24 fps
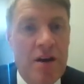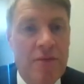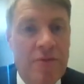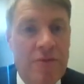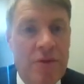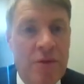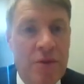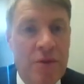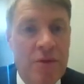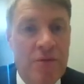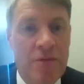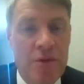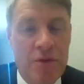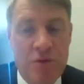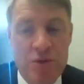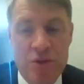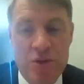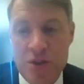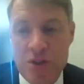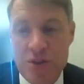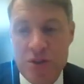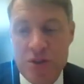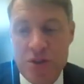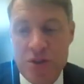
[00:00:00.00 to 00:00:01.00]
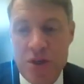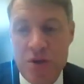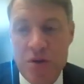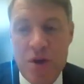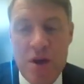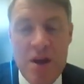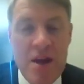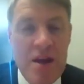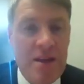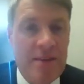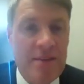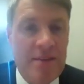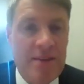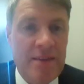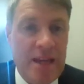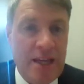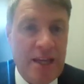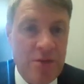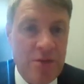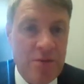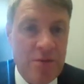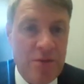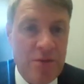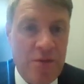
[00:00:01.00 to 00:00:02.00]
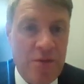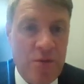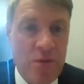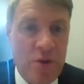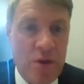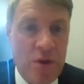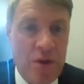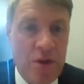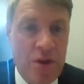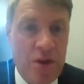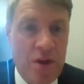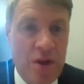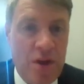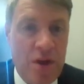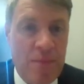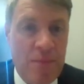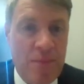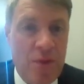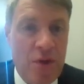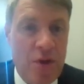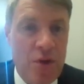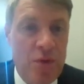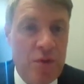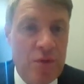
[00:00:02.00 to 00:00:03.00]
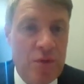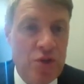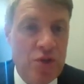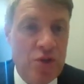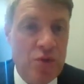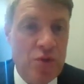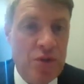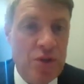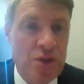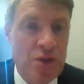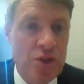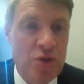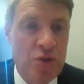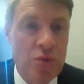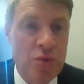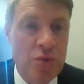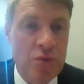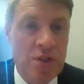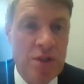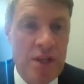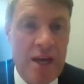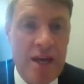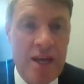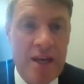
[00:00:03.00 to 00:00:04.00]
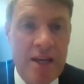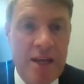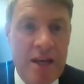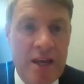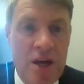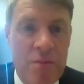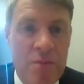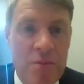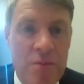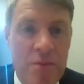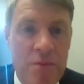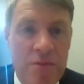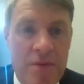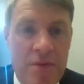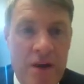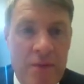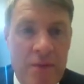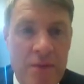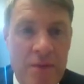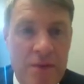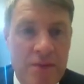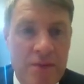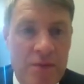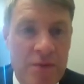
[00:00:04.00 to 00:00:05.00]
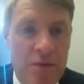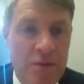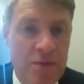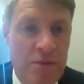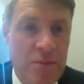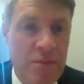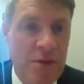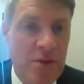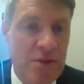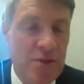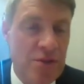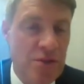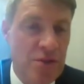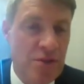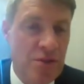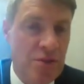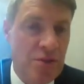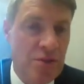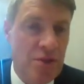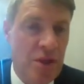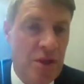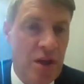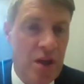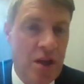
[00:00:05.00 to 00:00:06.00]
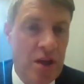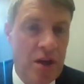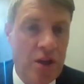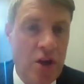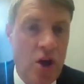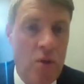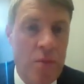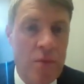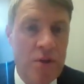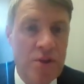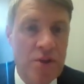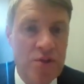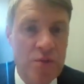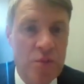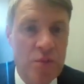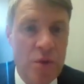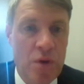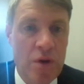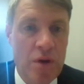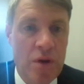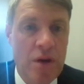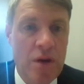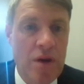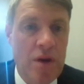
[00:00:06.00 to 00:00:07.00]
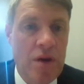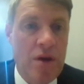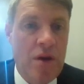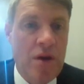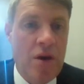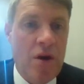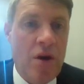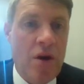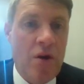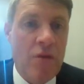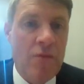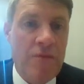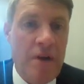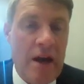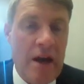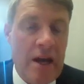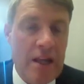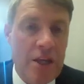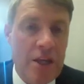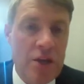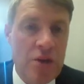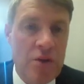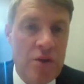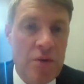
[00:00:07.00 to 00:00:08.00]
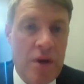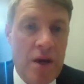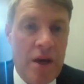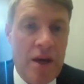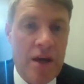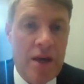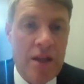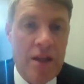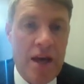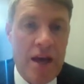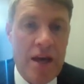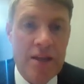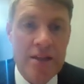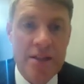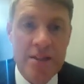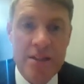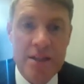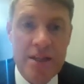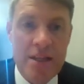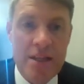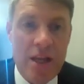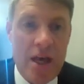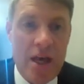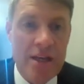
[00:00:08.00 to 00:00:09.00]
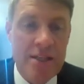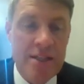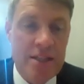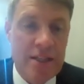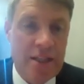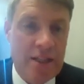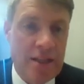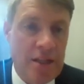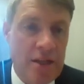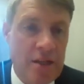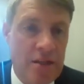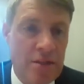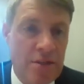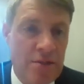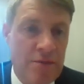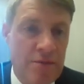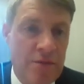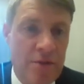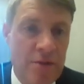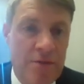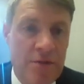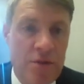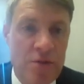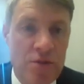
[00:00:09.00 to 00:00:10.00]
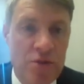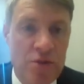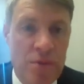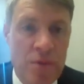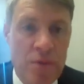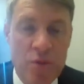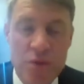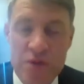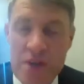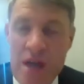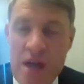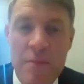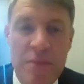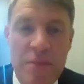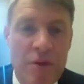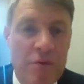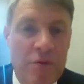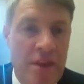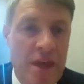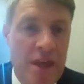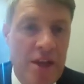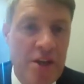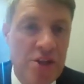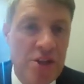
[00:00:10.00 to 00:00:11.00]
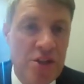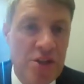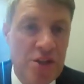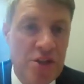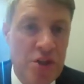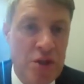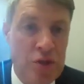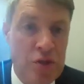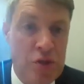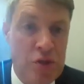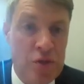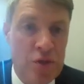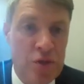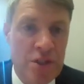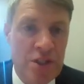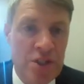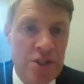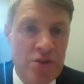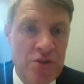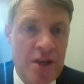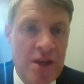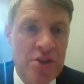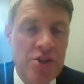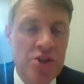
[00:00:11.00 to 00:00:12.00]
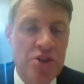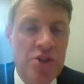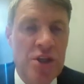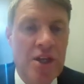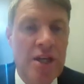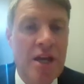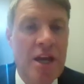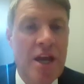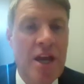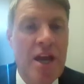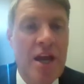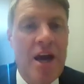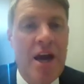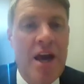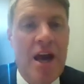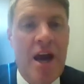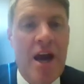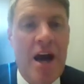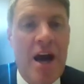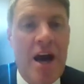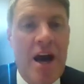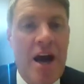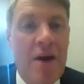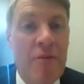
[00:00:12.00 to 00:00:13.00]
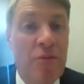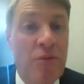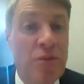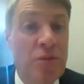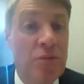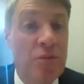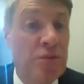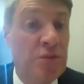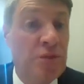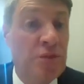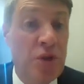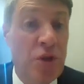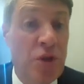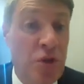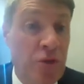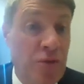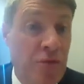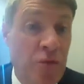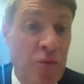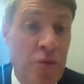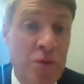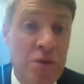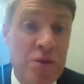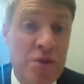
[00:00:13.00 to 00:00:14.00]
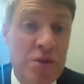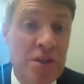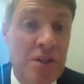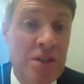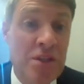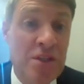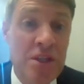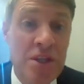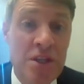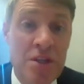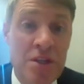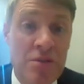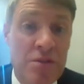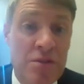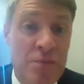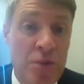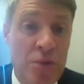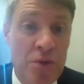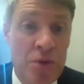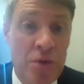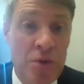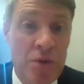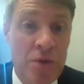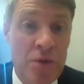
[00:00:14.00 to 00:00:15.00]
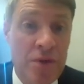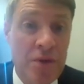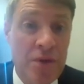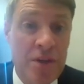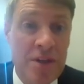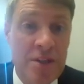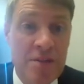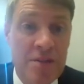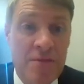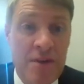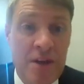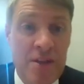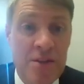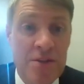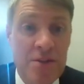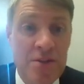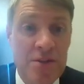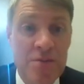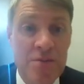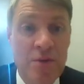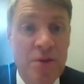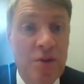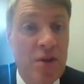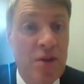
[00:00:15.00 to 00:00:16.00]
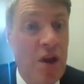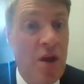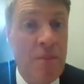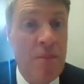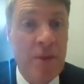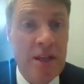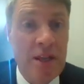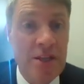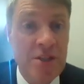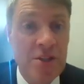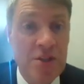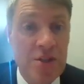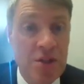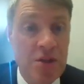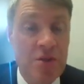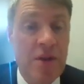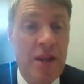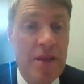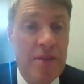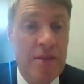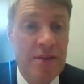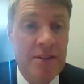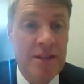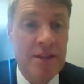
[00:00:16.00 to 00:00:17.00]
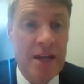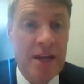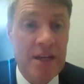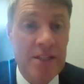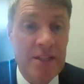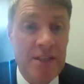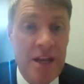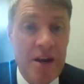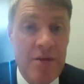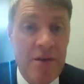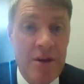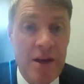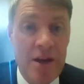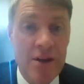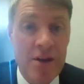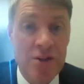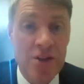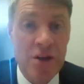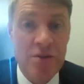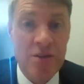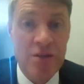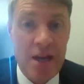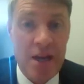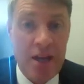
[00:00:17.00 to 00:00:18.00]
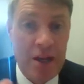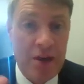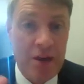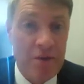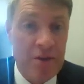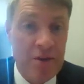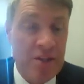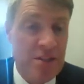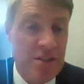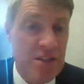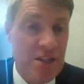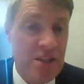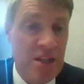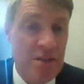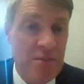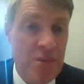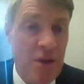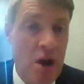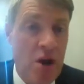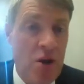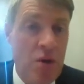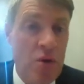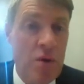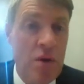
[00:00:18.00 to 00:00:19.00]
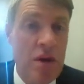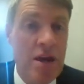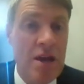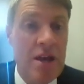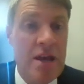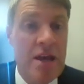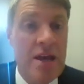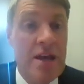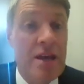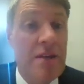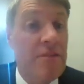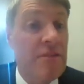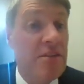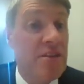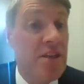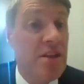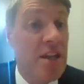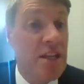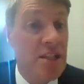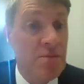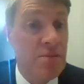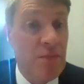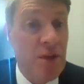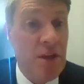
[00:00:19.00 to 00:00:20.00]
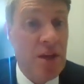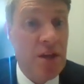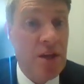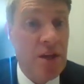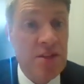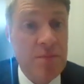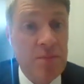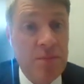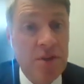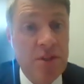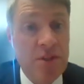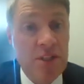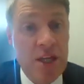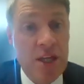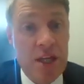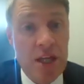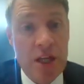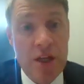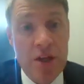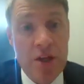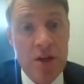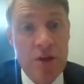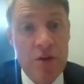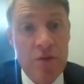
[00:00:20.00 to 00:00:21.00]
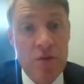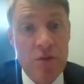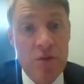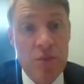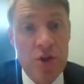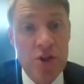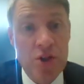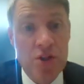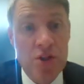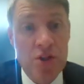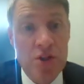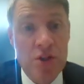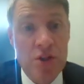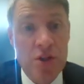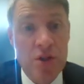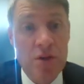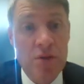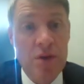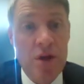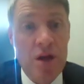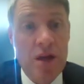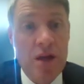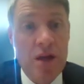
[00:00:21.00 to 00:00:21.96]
for the future. So thank you to everyone who has joined this call today. I hope you found that sort of the Minister's comments were of value and enlightening us for the future of what's happening with the energy security strategy. And we'll look forward to continue to put on these events. But please do let the Secretariat, Joe Tetlow and his team, know if there's any speakers in particular who you'd wish to